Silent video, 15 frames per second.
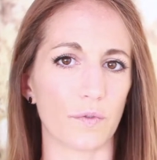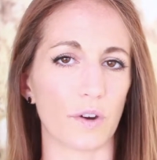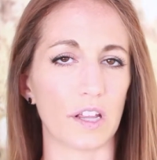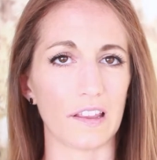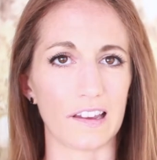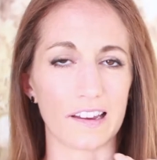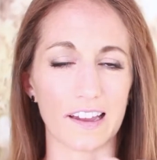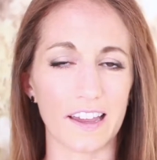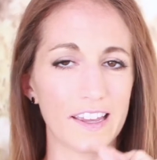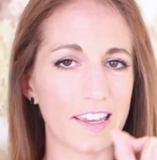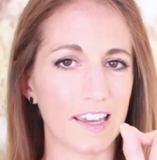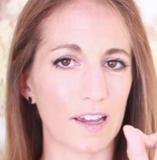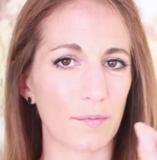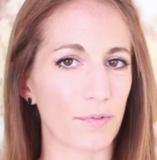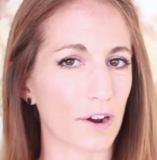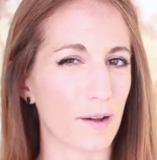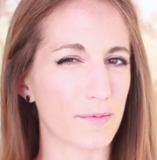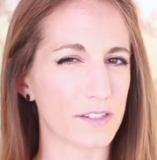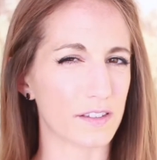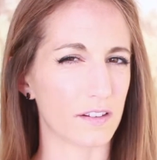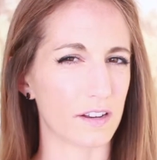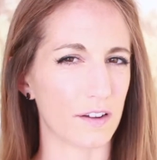Right, like, I can't
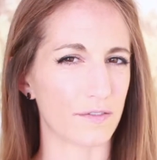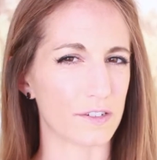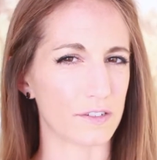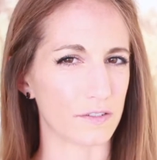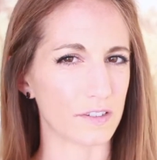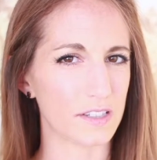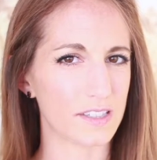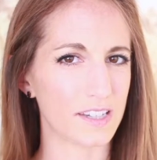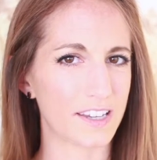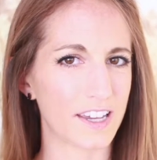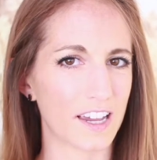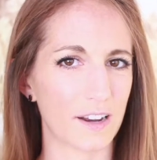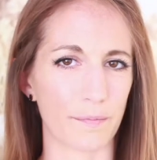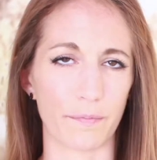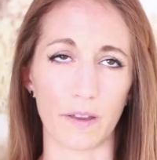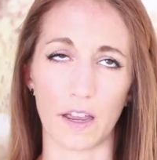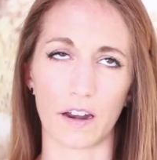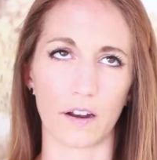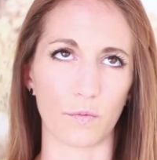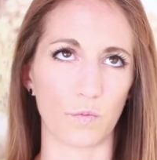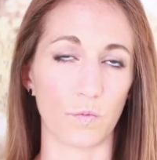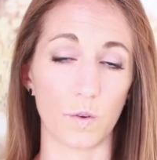promise I'll never do this again.
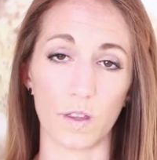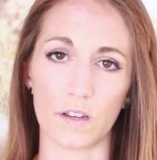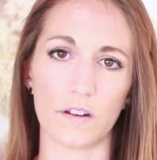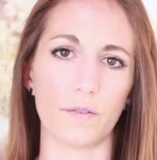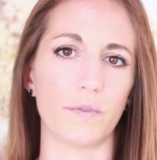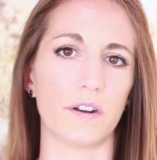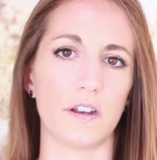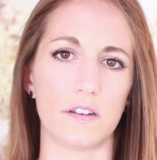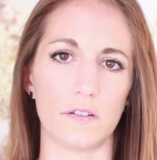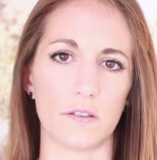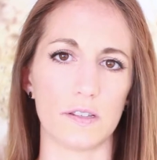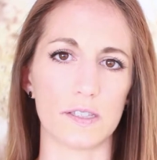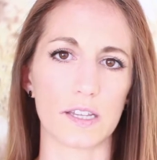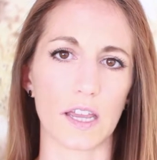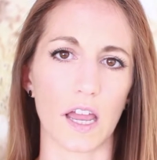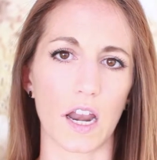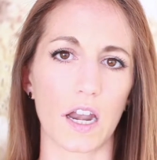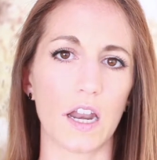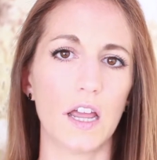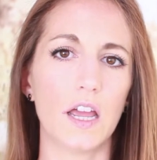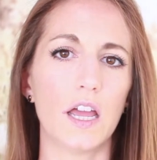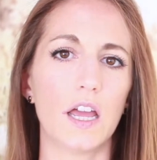Man, I really don't want to do this again.